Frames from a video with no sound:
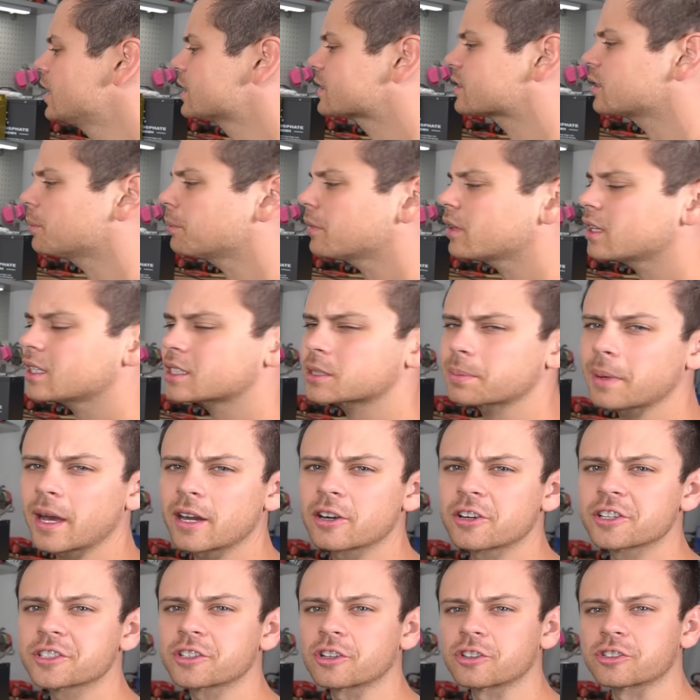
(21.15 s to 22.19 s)
Some of these
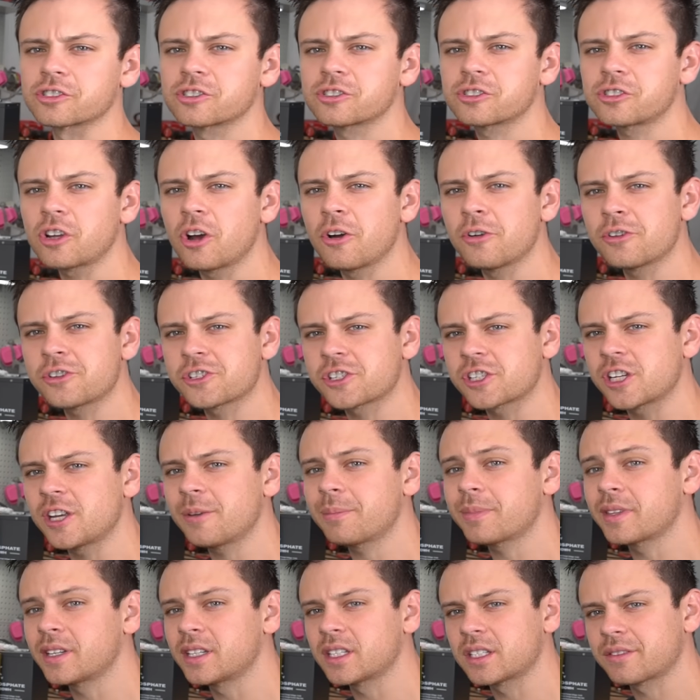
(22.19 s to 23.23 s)
batteries are so
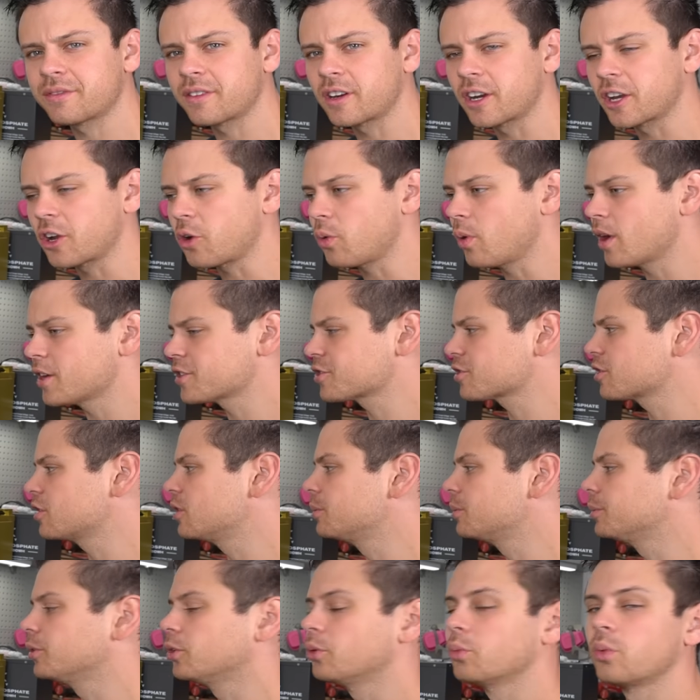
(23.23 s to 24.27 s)
cheap that it's very
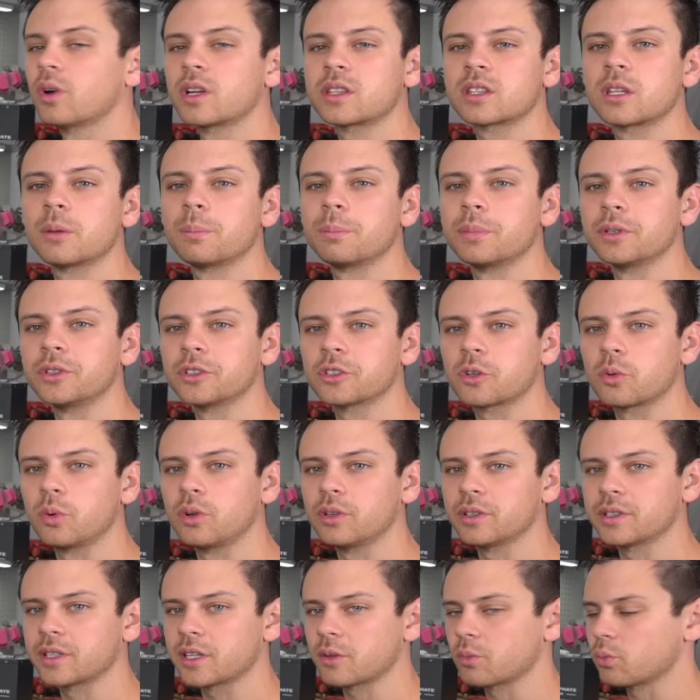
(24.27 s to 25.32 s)
questionable what the build
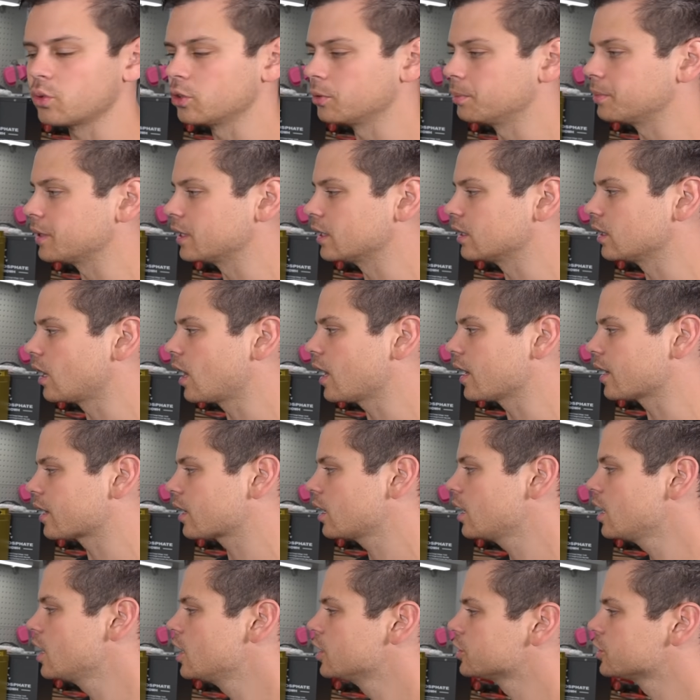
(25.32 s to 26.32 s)
quality will be like.